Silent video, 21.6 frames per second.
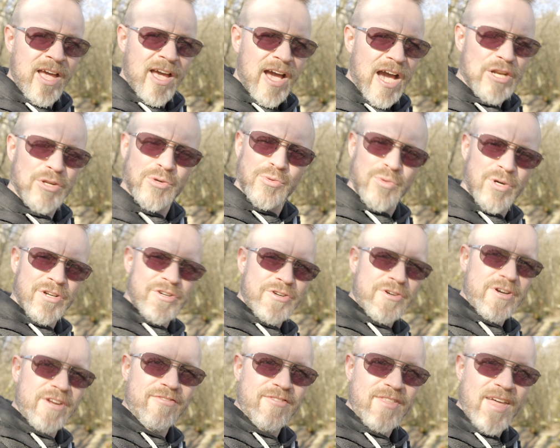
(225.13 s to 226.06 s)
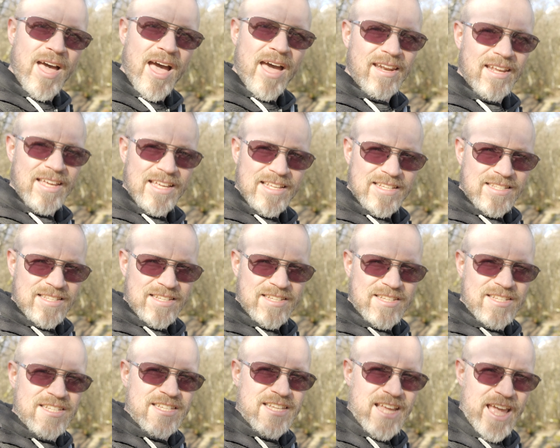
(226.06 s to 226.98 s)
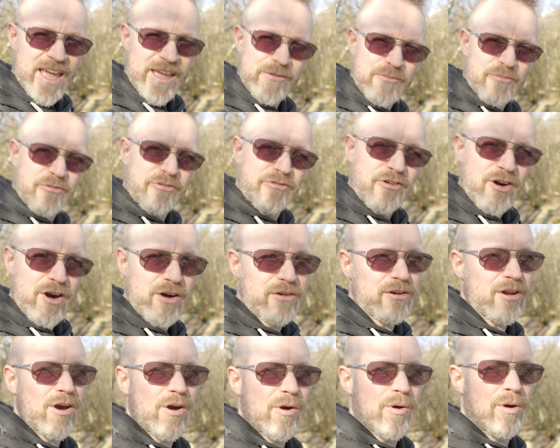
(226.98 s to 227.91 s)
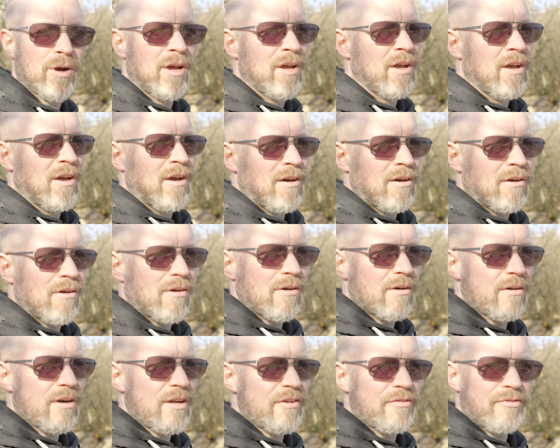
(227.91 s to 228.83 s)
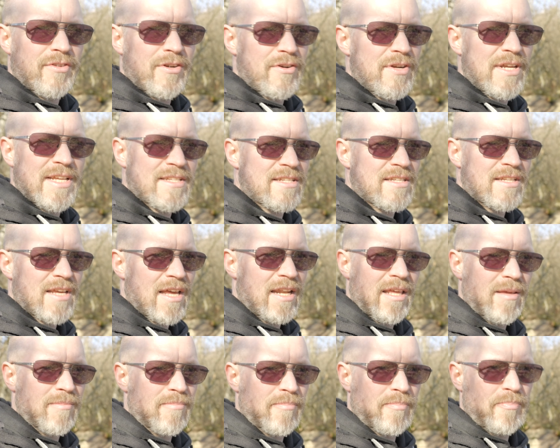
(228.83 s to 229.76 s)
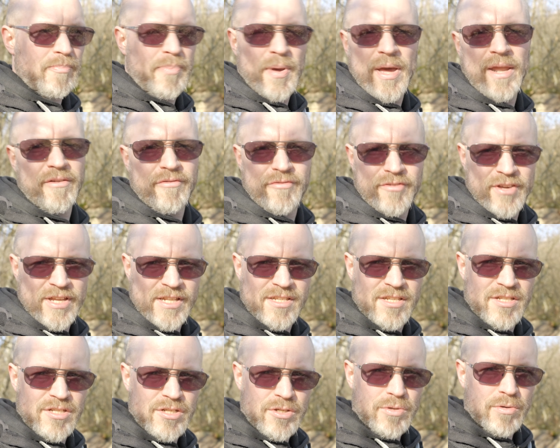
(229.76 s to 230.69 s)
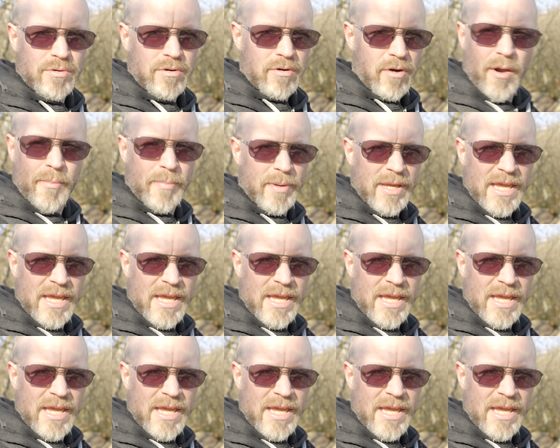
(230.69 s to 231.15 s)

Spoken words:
I do wonder if that is the same photo or if there is any benefit to cropping